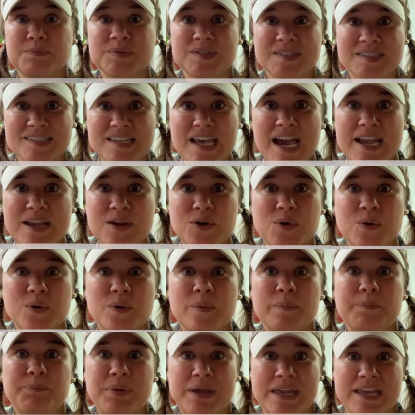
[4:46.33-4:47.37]

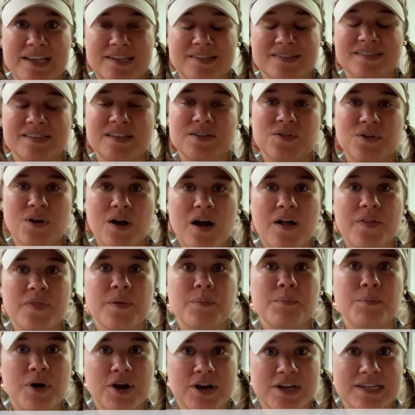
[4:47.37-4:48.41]
style paints that are on the
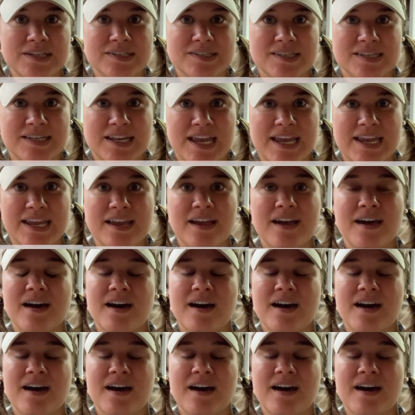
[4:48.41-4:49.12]
market today.